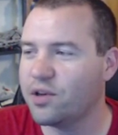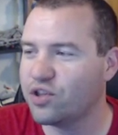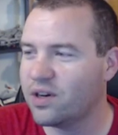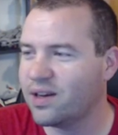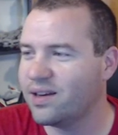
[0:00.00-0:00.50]
I
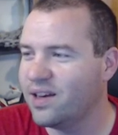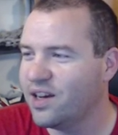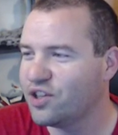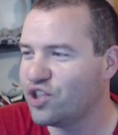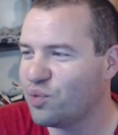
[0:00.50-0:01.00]
should have
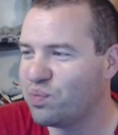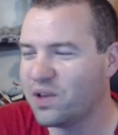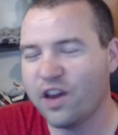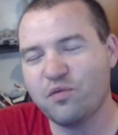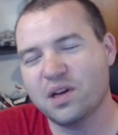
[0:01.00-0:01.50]

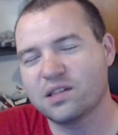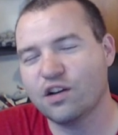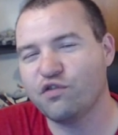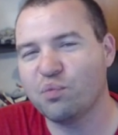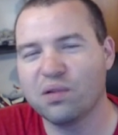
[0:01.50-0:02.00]
gave
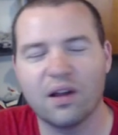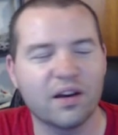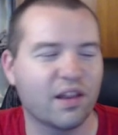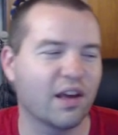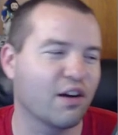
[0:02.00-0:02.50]
myself a
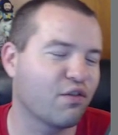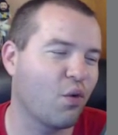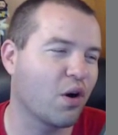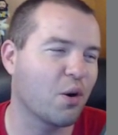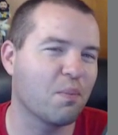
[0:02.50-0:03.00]
plug there
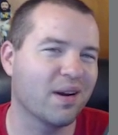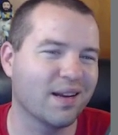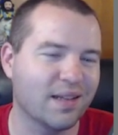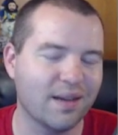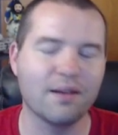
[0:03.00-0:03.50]
for him, but
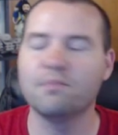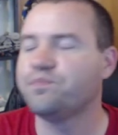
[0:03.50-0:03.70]
I didn't.